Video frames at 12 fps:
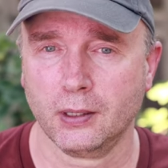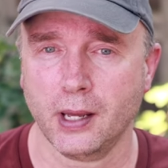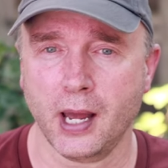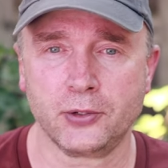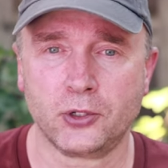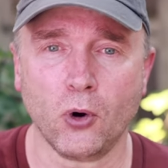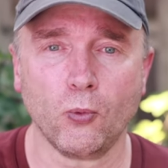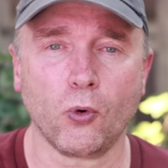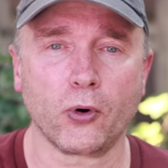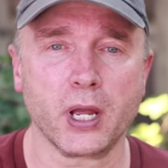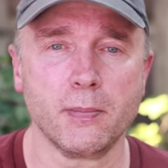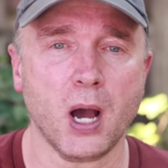And don't
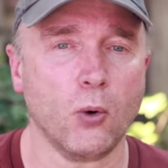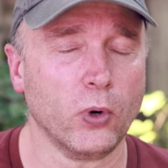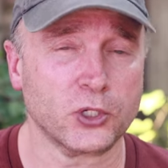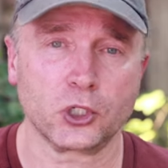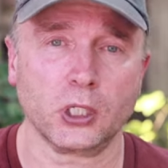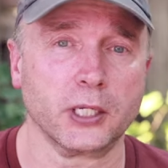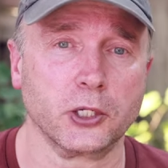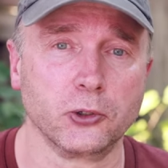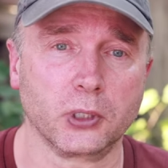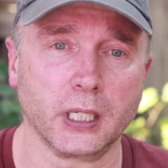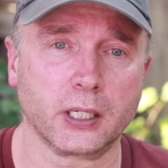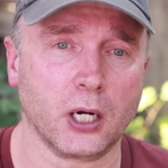worry about which link you
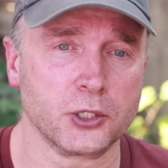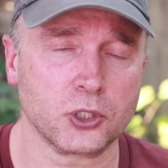click on.